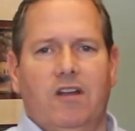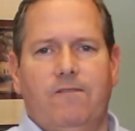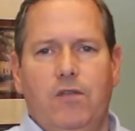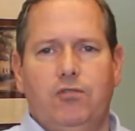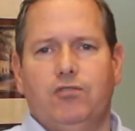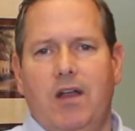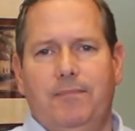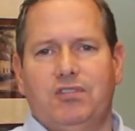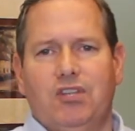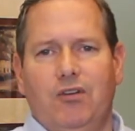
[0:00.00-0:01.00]
on a future
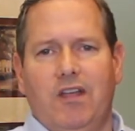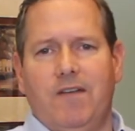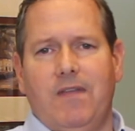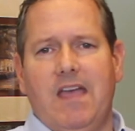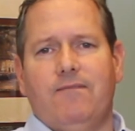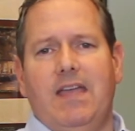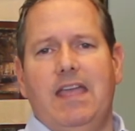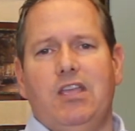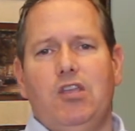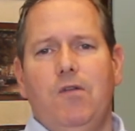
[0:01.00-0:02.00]
episode of
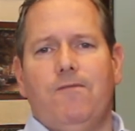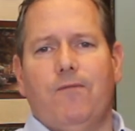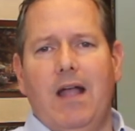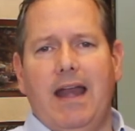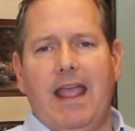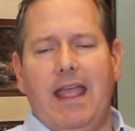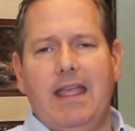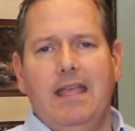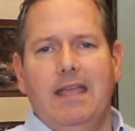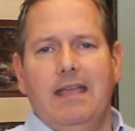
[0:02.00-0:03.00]
FAQ Friday.